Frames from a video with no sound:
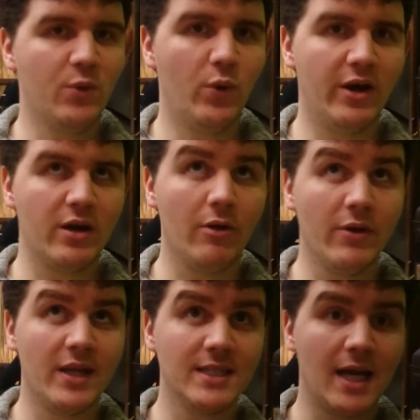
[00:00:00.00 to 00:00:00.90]
we're
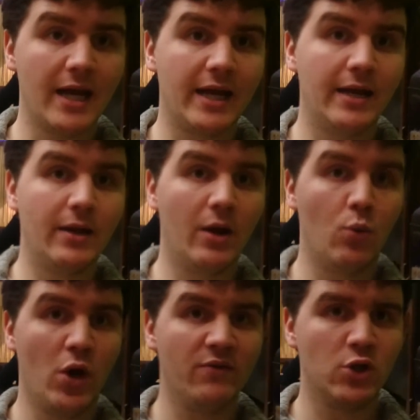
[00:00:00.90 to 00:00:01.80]
currently sat
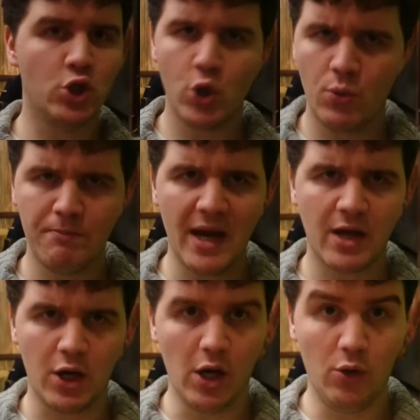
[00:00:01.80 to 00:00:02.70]
in one of the two
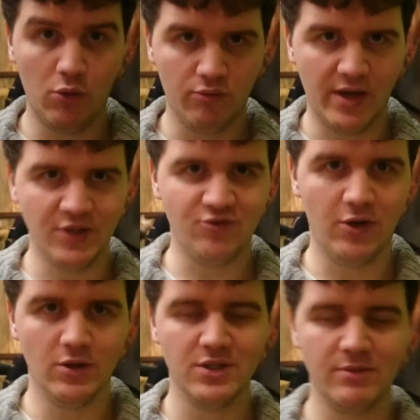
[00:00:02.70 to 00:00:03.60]
Mango
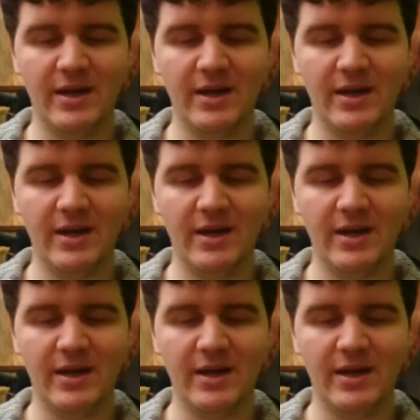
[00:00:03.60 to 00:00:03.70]
restaurants,